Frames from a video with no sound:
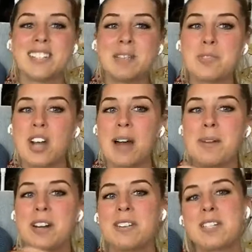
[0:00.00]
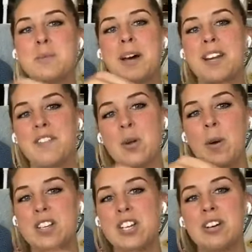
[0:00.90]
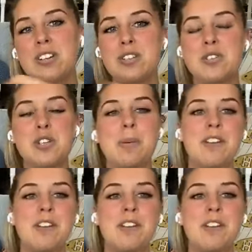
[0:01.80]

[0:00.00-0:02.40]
subscribe right here at this button if you're watching on YouTube.